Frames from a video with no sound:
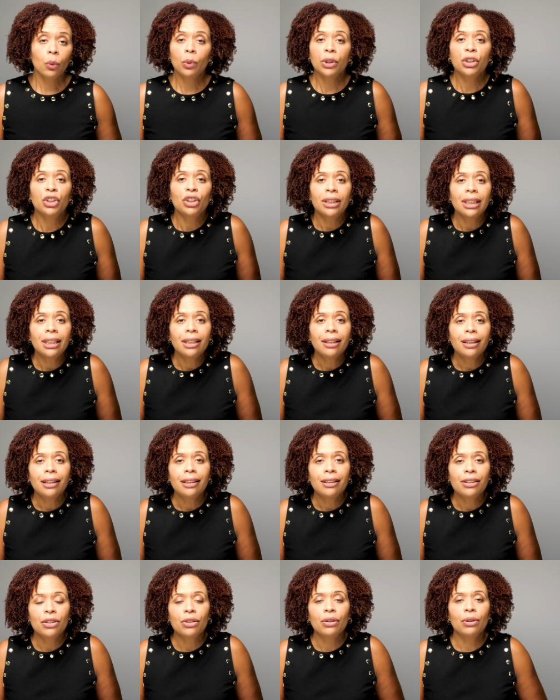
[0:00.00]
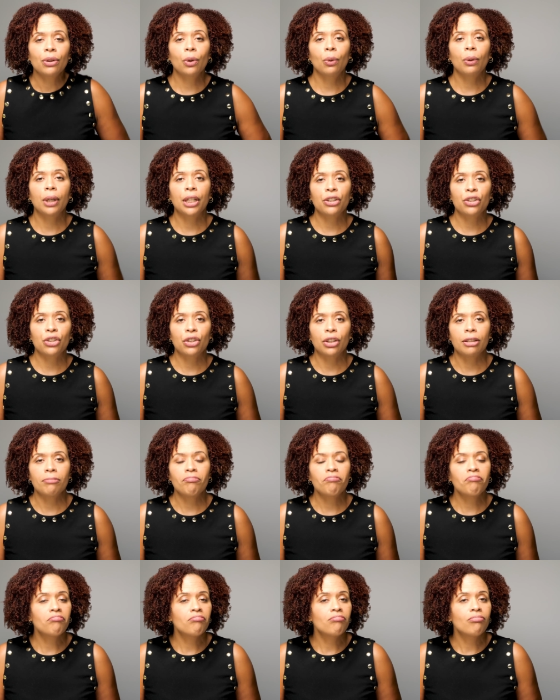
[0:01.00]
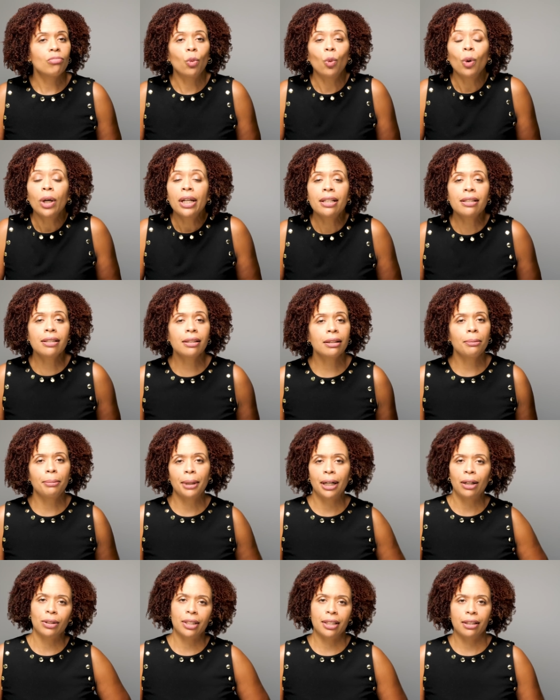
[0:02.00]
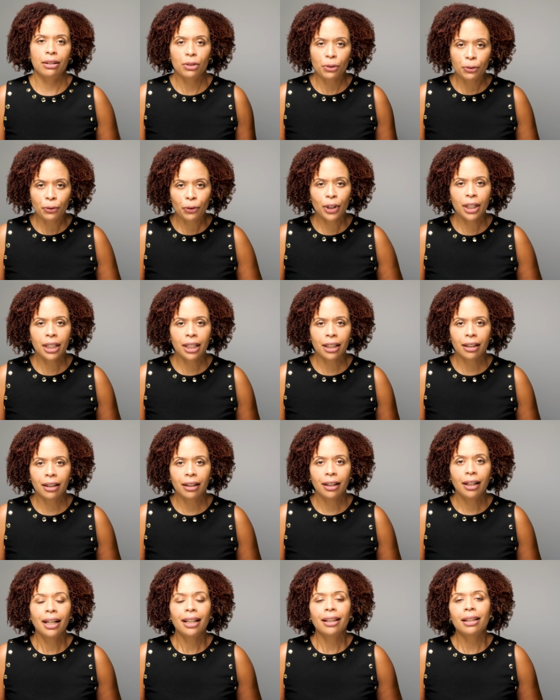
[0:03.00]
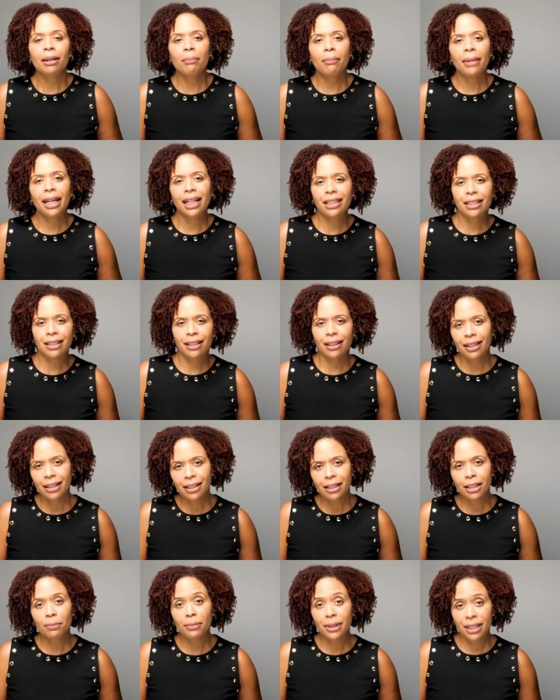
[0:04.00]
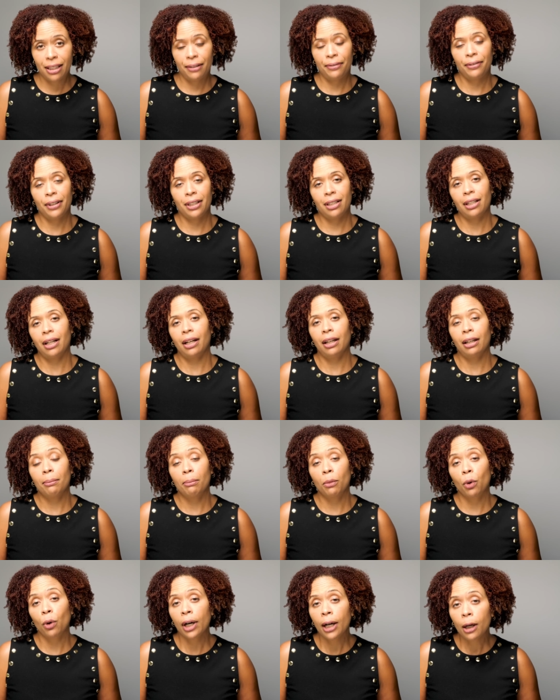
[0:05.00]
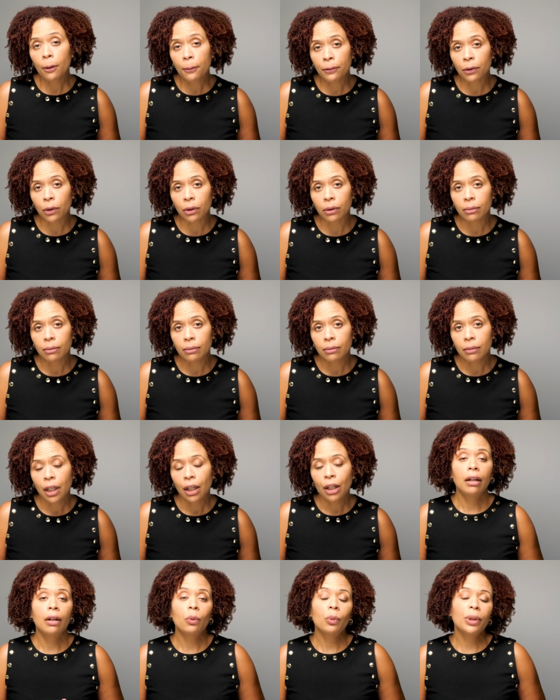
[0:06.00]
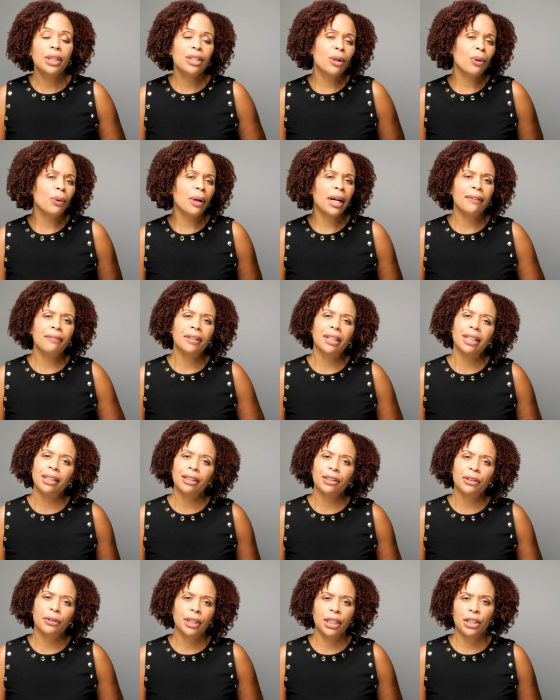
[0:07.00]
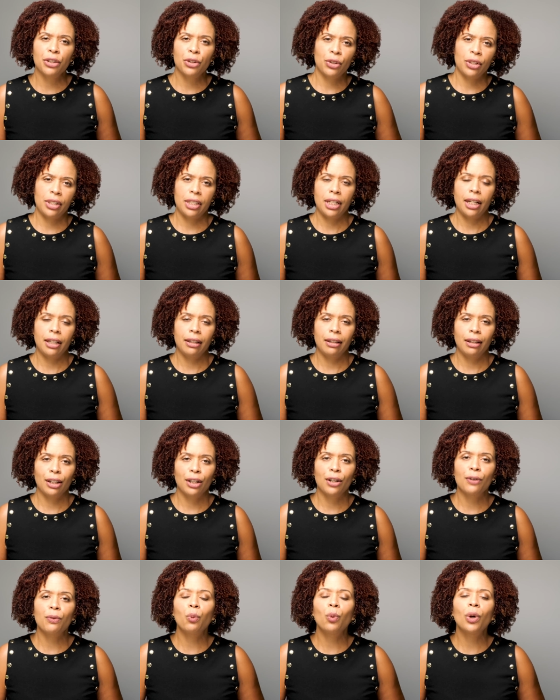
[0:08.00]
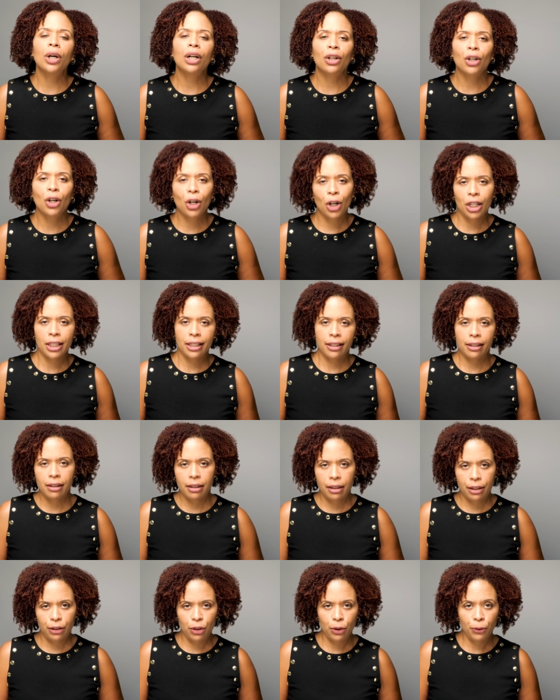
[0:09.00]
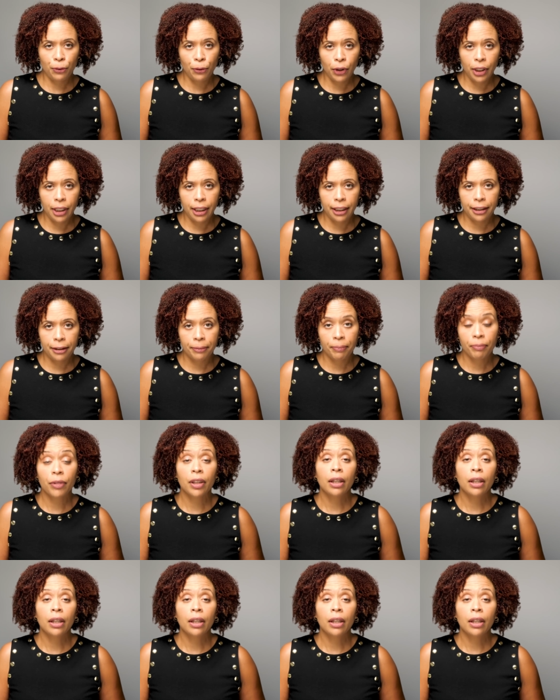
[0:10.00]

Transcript: which then leads to the question what is it about schizophrenia that makes this specific diet more helpful? We don't have a clear understanding of what causes schizophrenia.